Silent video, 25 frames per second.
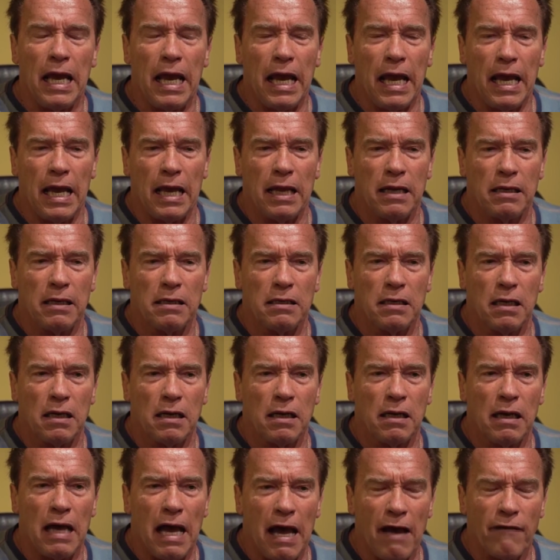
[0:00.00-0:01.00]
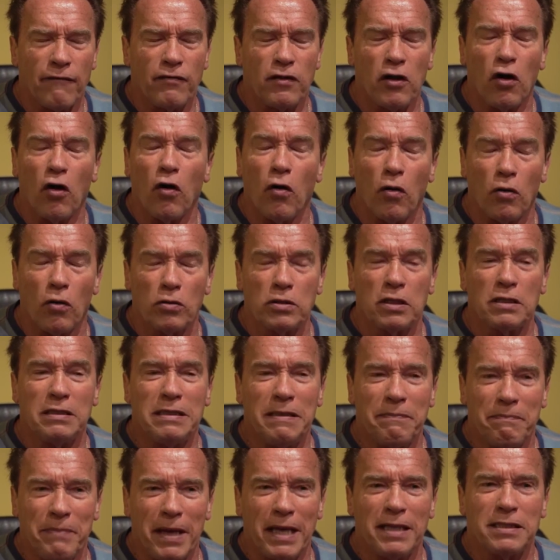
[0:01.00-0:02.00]
And after all the
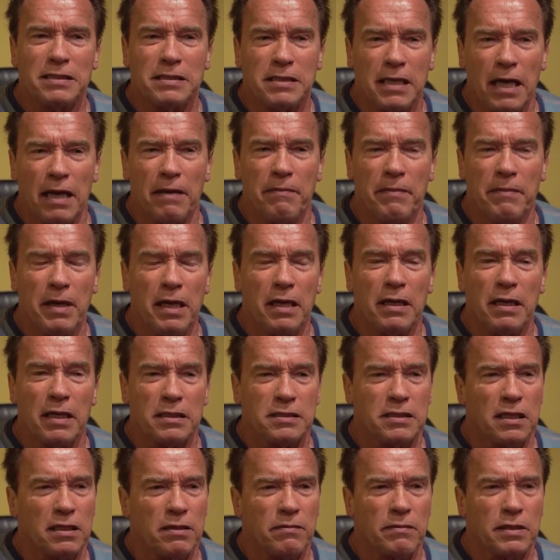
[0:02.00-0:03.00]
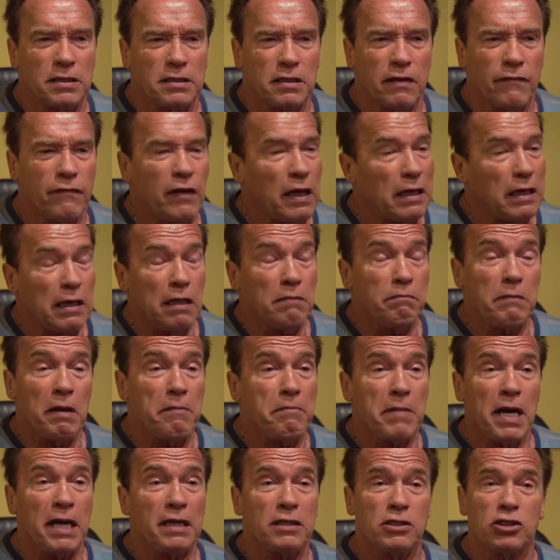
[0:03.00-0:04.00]
debates came in, I said to myself, I let my
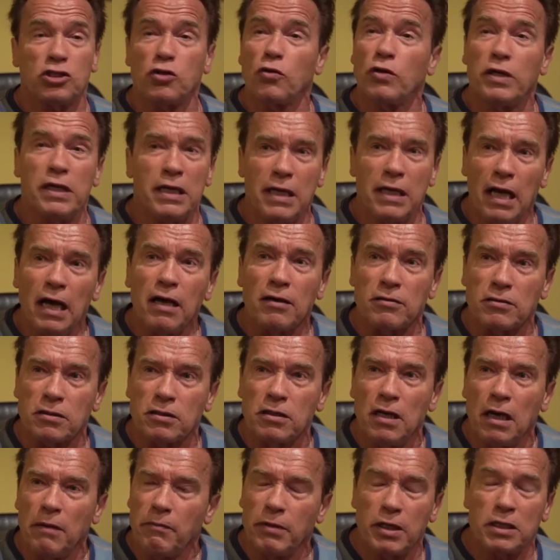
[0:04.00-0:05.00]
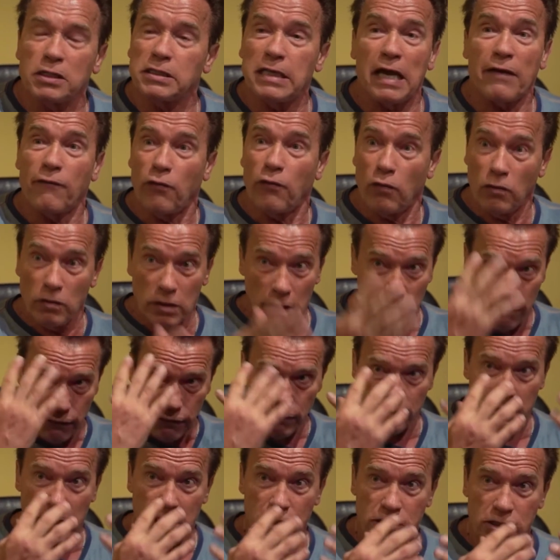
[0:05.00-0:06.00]
mind sort it out because I have all the
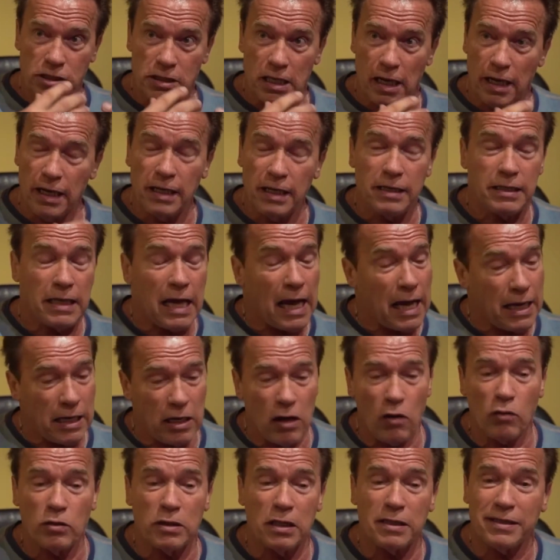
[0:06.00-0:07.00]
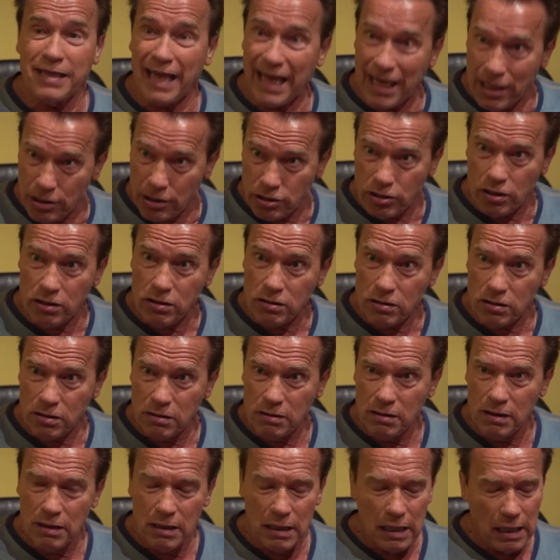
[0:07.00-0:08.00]
information I know the
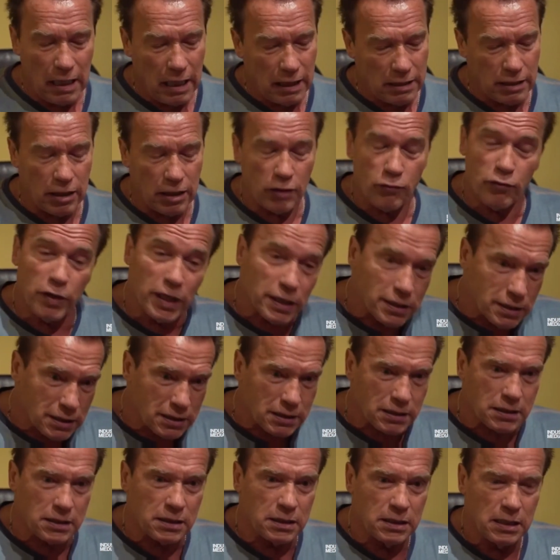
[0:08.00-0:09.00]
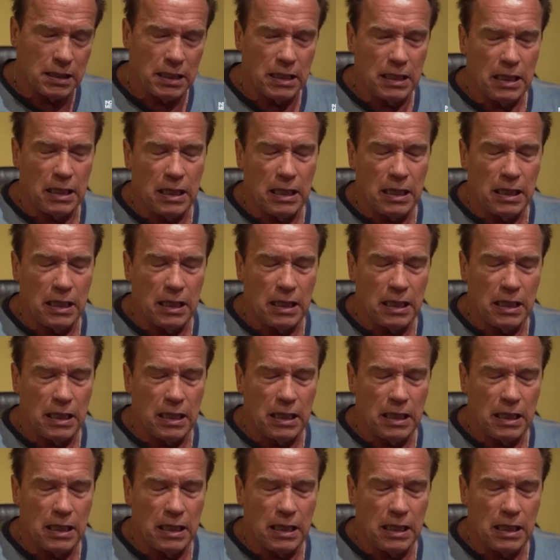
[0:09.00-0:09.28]
dangers, the risks,